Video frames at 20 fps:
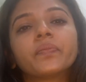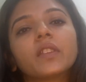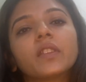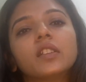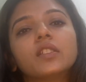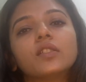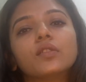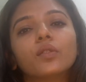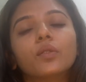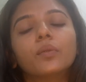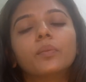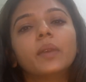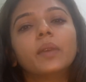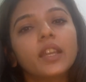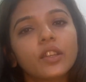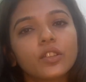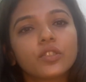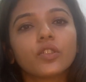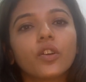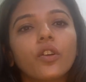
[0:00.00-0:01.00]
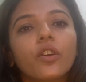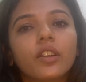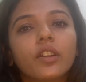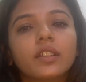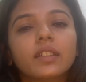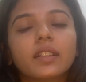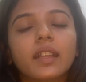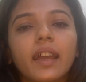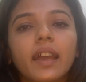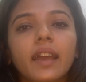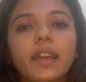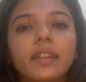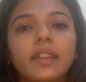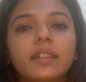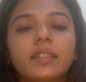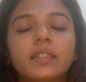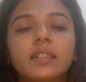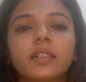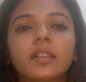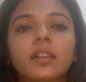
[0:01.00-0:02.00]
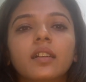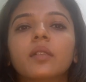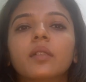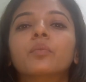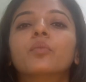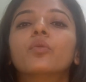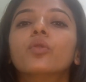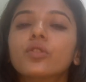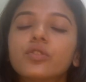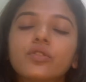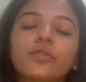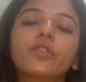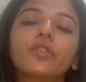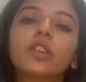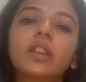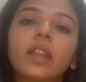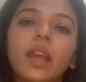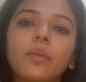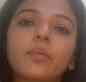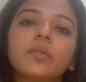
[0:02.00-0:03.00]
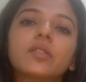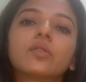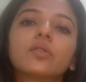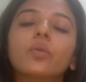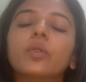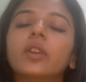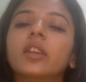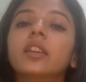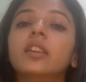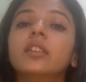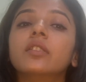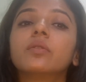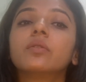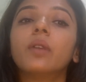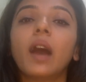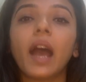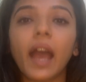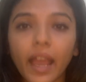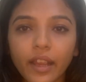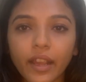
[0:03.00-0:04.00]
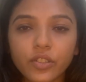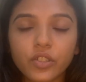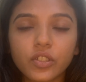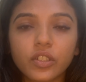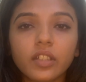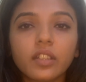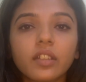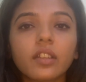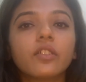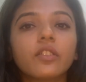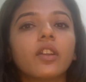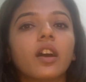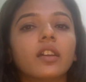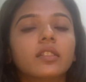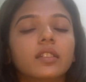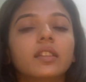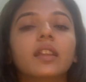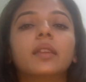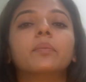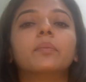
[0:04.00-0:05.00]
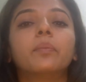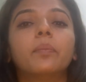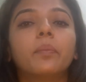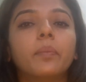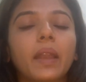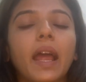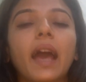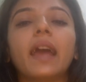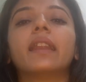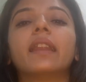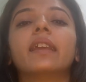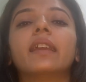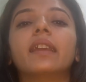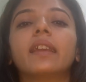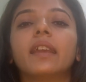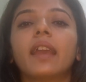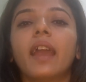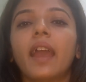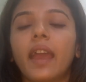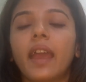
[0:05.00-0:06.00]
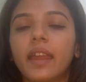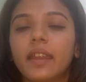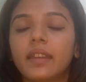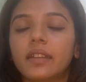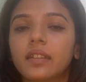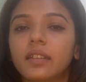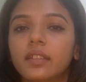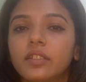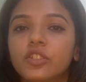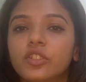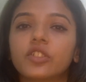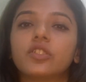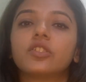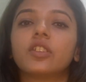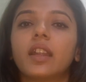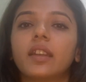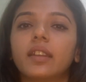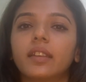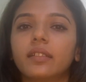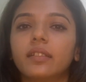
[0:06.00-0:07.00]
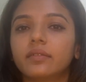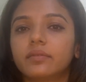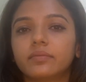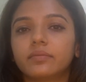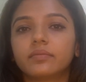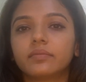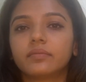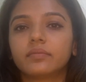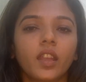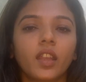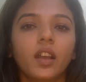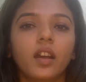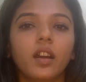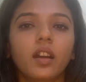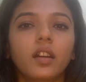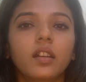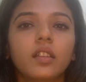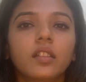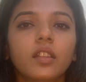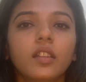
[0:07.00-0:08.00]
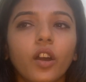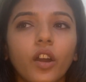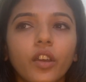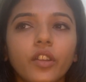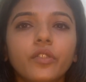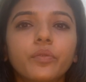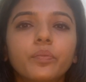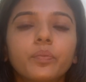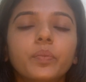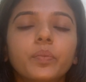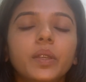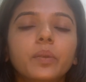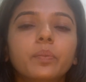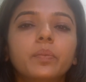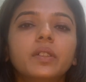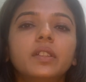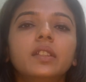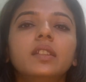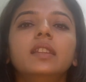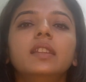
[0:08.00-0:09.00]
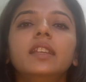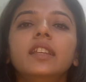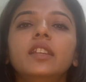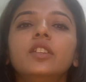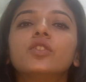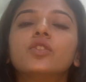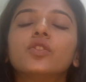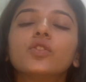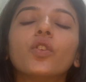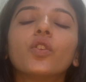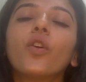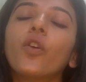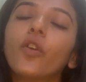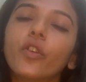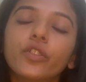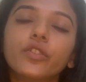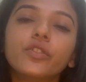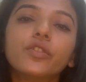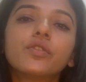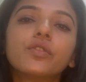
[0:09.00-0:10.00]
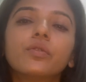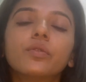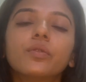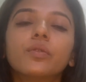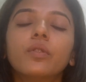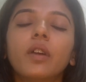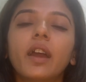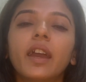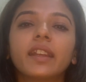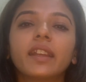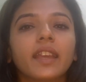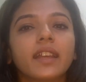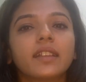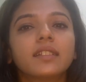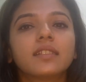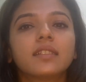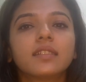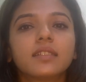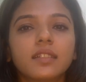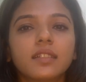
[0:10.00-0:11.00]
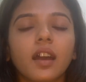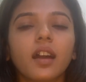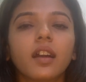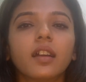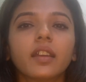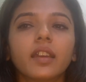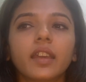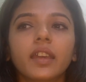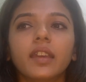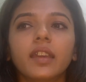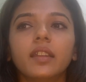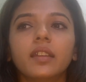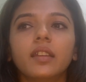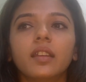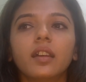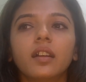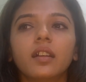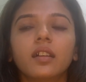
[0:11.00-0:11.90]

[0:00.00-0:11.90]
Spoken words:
So make sure that most of your time is going into action rather than planning and chit chatting. A lot of people leech onto and get stuck in